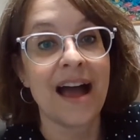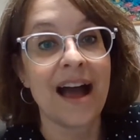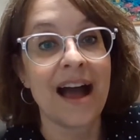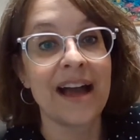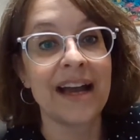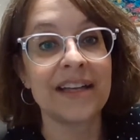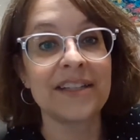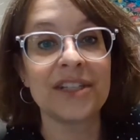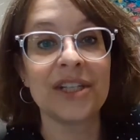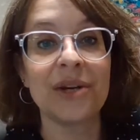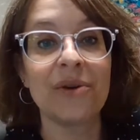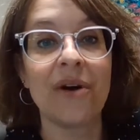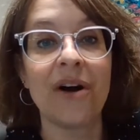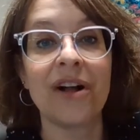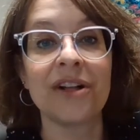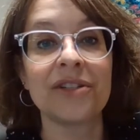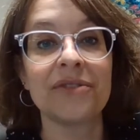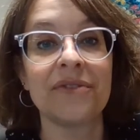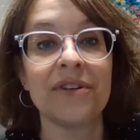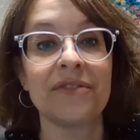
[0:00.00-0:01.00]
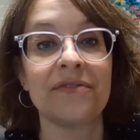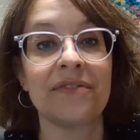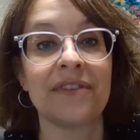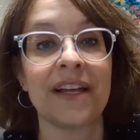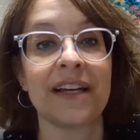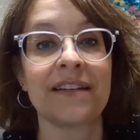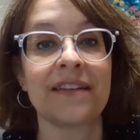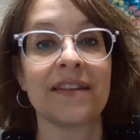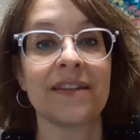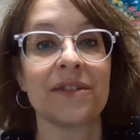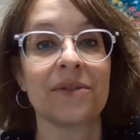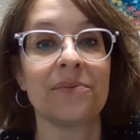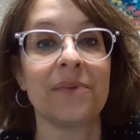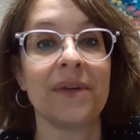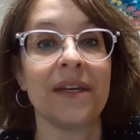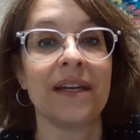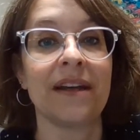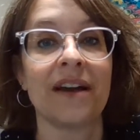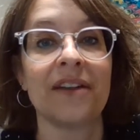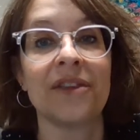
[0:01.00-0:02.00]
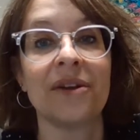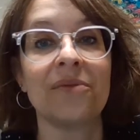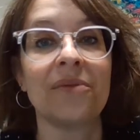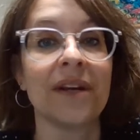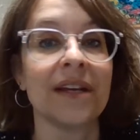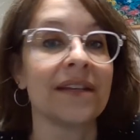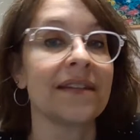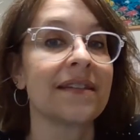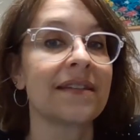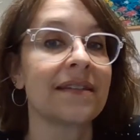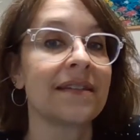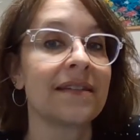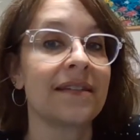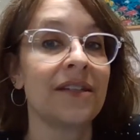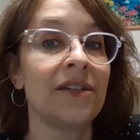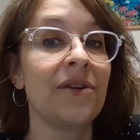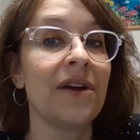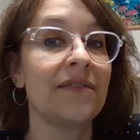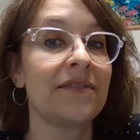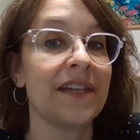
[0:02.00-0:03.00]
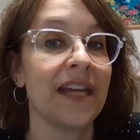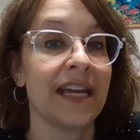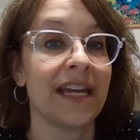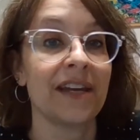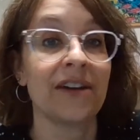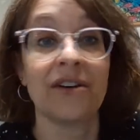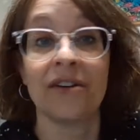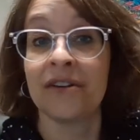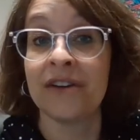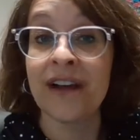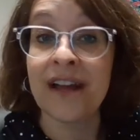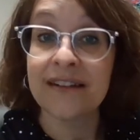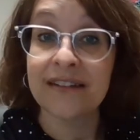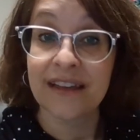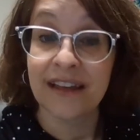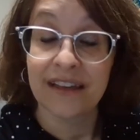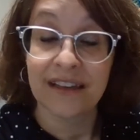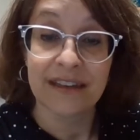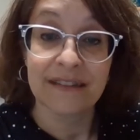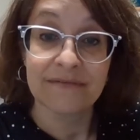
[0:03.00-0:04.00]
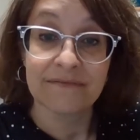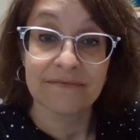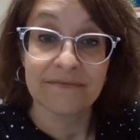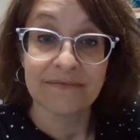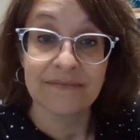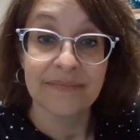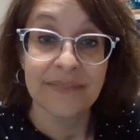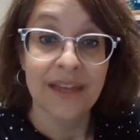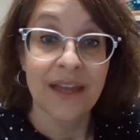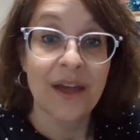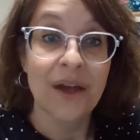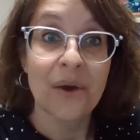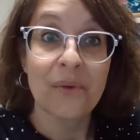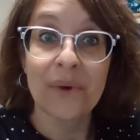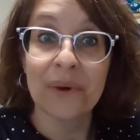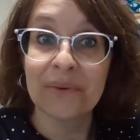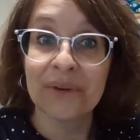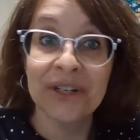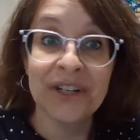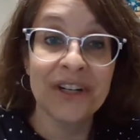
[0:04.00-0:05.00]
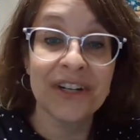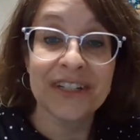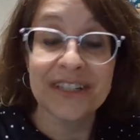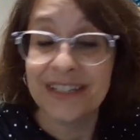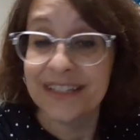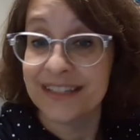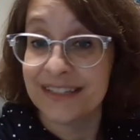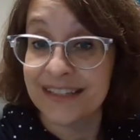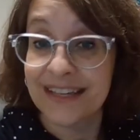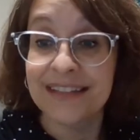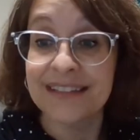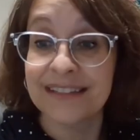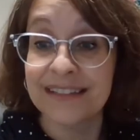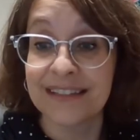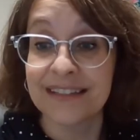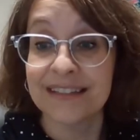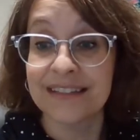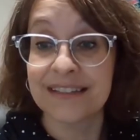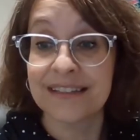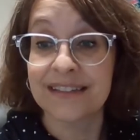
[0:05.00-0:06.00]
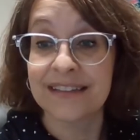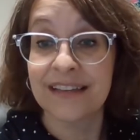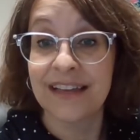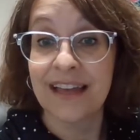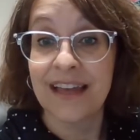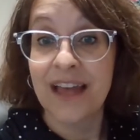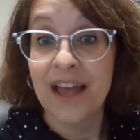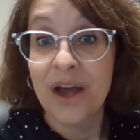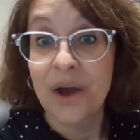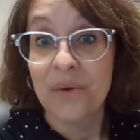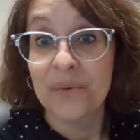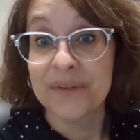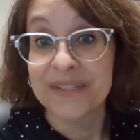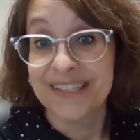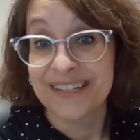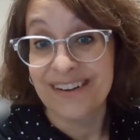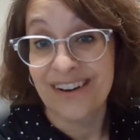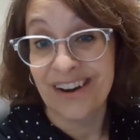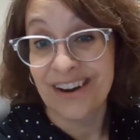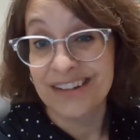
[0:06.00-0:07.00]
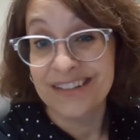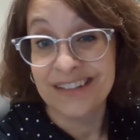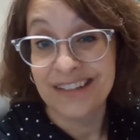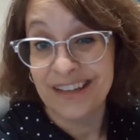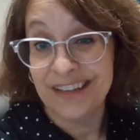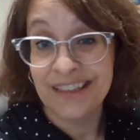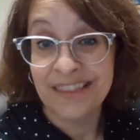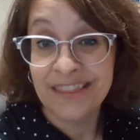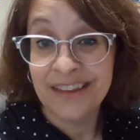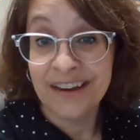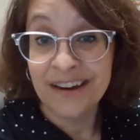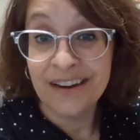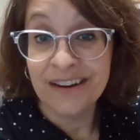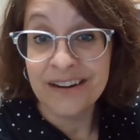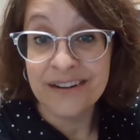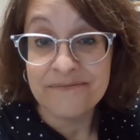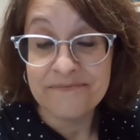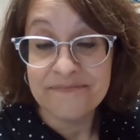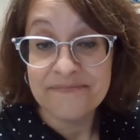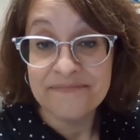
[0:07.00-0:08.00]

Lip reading: I ask you all to reflect this week on the risks you have taken or not taken. What were your successes? Was it hard to get there?